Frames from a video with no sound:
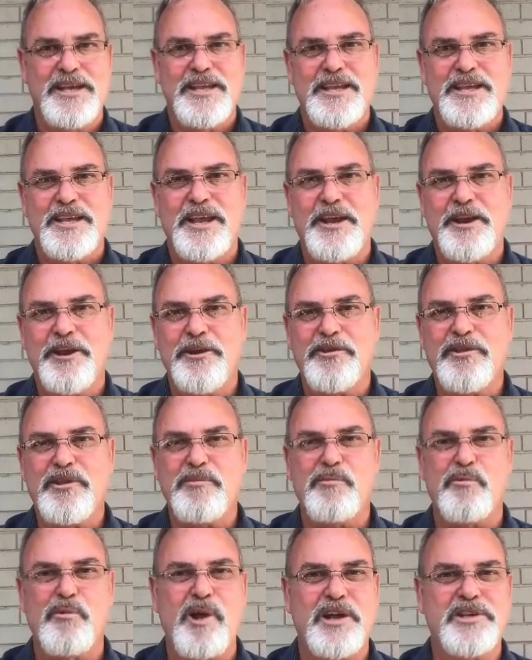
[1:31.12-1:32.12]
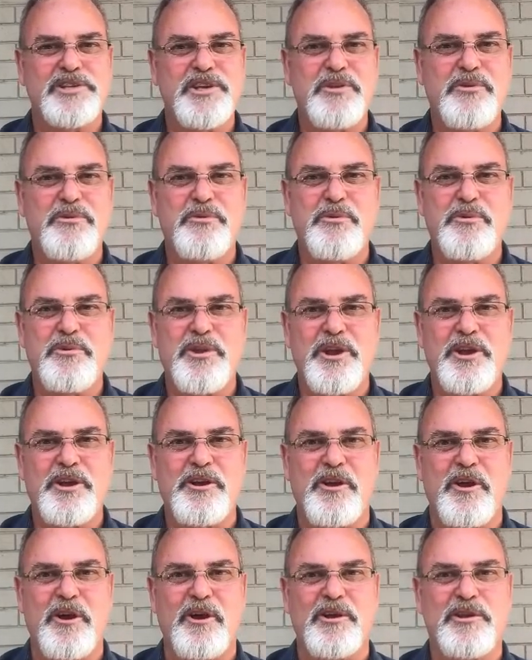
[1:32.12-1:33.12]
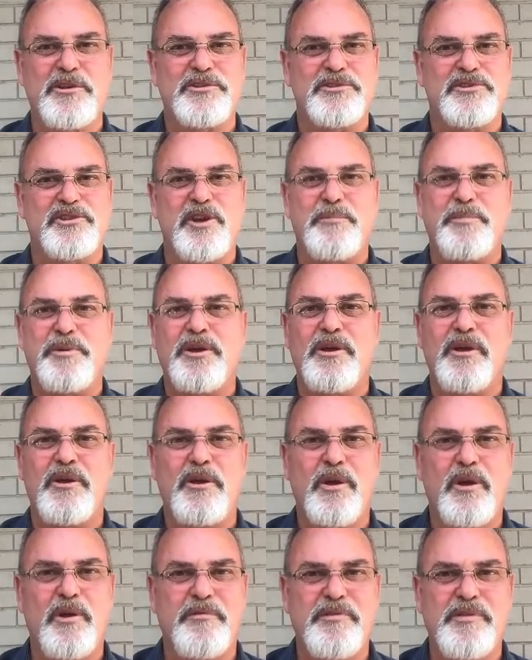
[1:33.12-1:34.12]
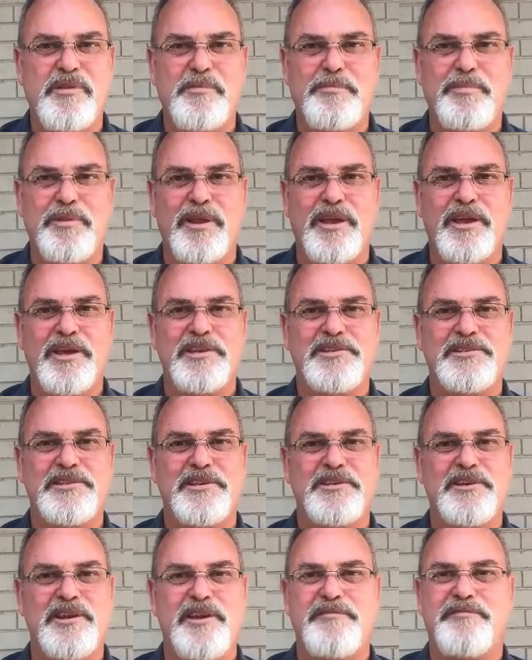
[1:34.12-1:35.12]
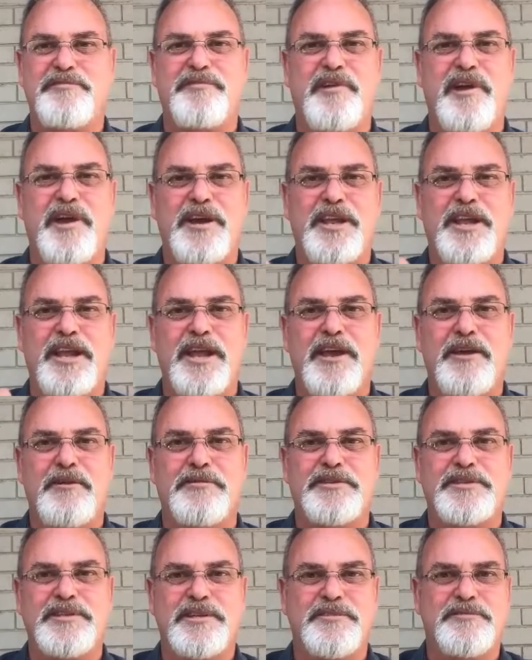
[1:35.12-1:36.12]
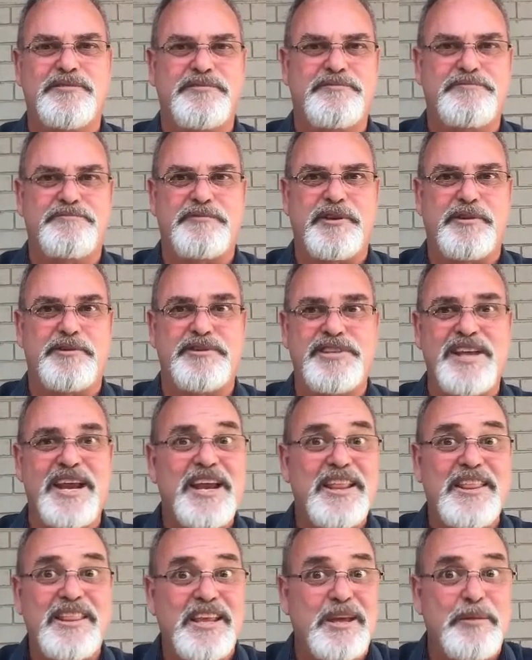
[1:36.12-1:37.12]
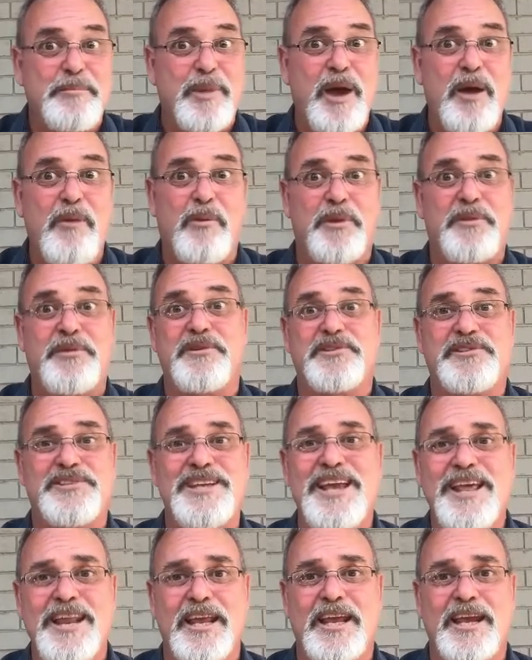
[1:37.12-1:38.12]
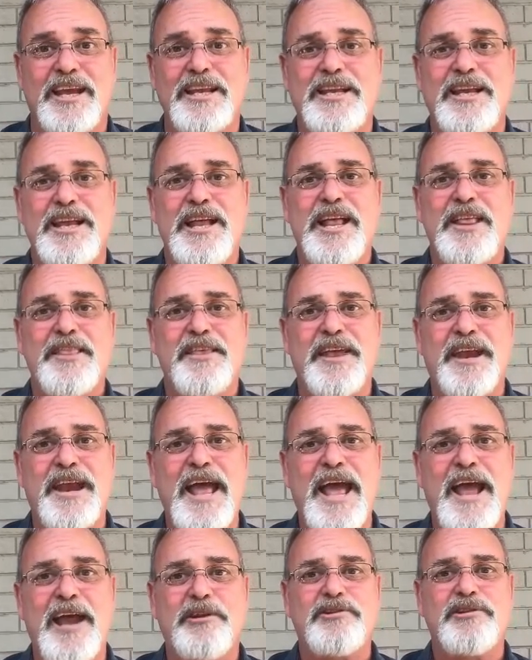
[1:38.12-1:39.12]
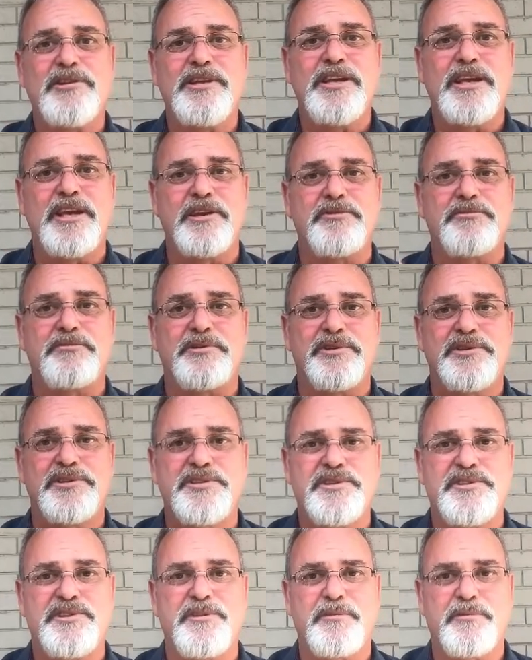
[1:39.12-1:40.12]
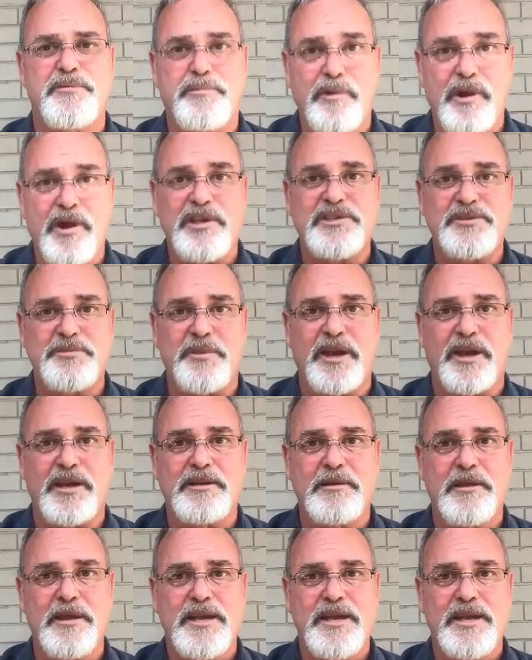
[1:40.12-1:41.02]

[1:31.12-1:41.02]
You hear them rushing through their calls, jumping all over the place, and not finding out if there's anything about what they're selling that actually interests the prospect.